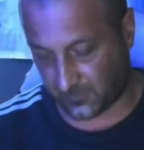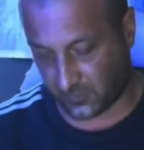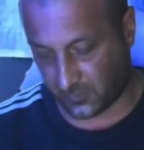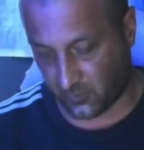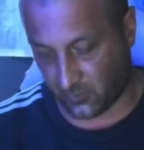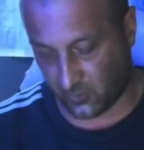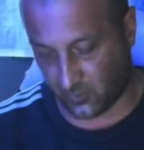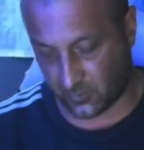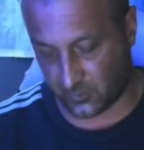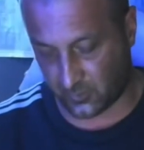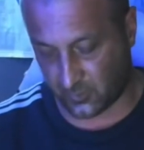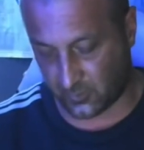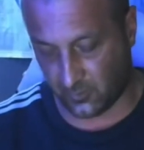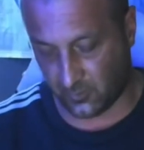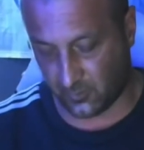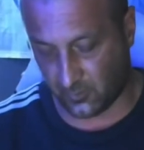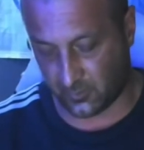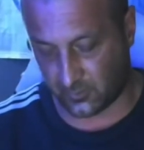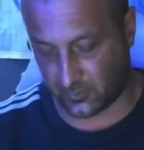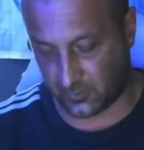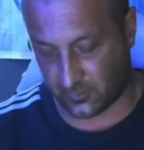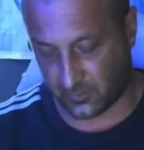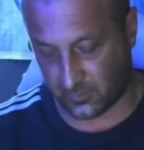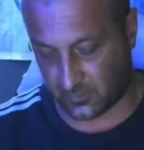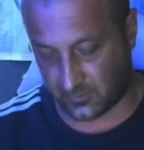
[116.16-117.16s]

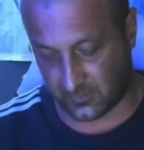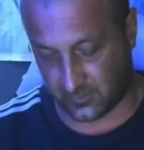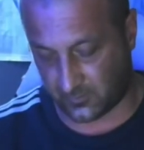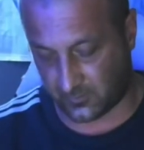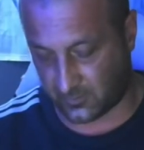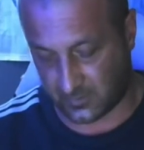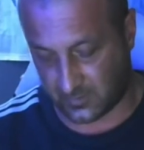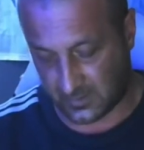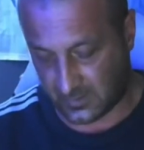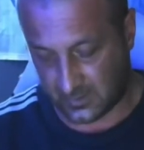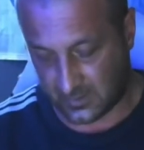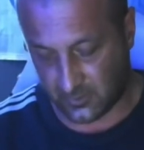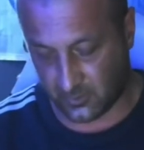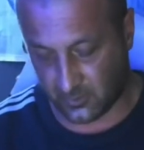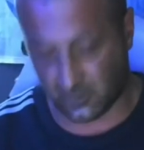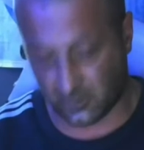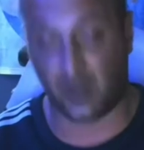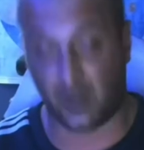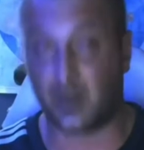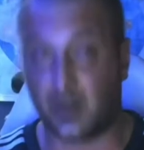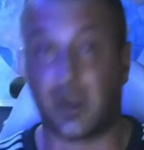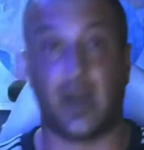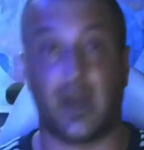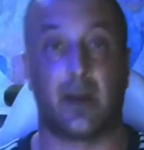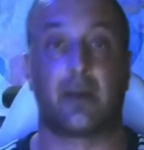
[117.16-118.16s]
no
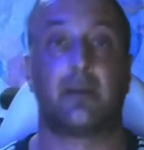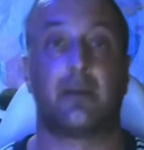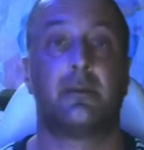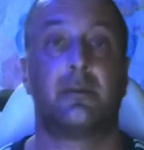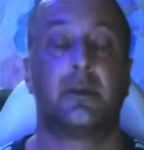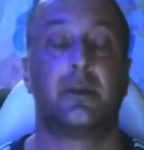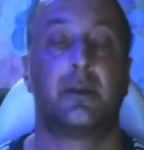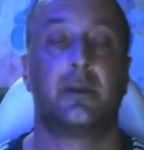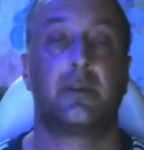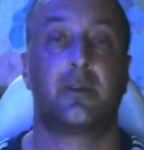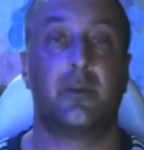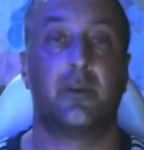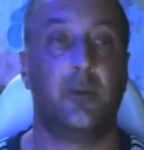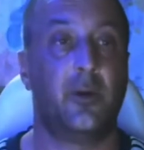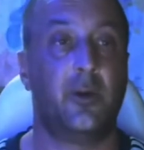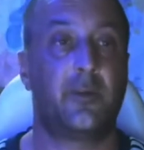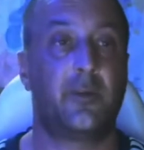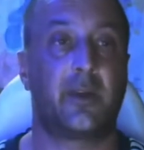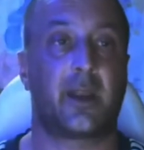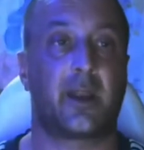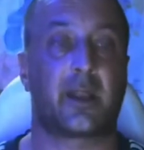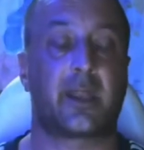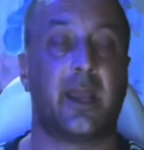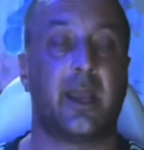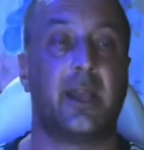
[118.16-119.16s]
longer. Remove
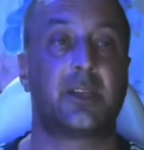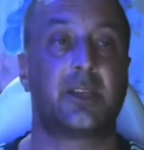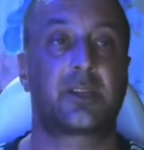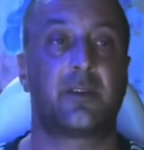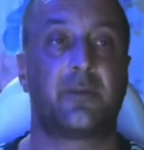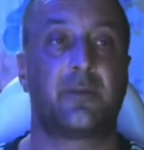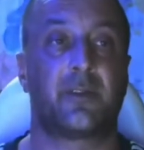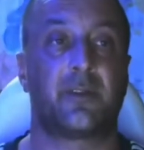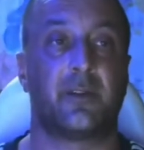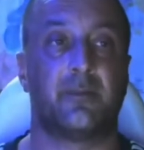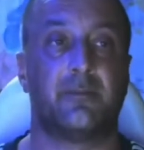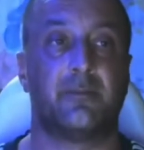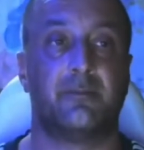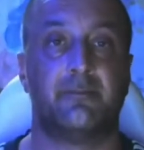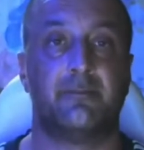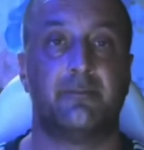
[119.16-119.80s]
your attention from them.